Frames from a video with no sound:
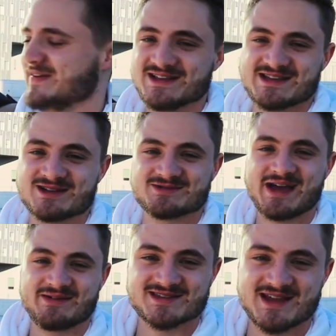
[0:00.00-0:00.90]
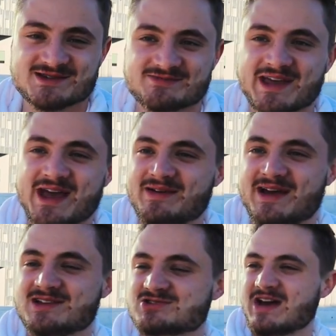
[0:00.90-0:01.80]
minutes out as we came at the station. We came
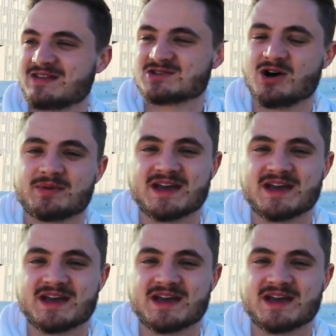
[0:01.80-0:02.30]
here, straight at the top,